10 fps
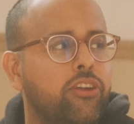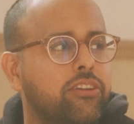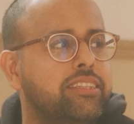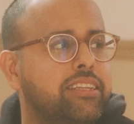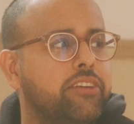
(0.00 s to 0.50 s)
not
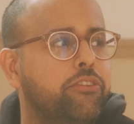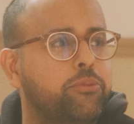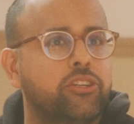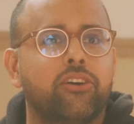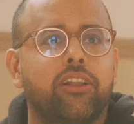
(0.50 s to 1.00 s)
need to give up
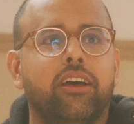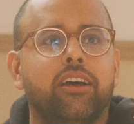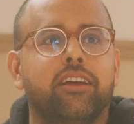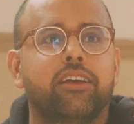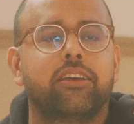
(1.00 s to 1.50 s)
chocolate.
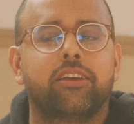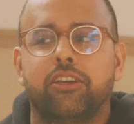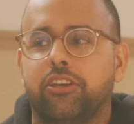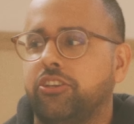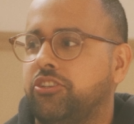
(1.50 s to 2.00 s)

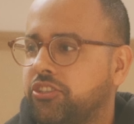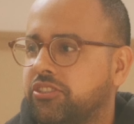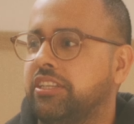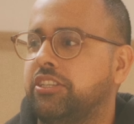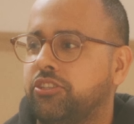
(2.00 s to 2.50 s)
You
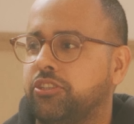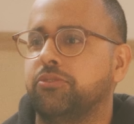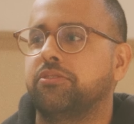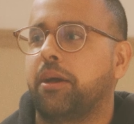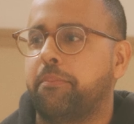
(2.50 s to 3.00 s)
just need to
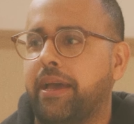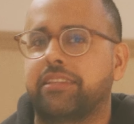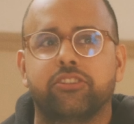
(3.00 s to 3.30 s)
choose a better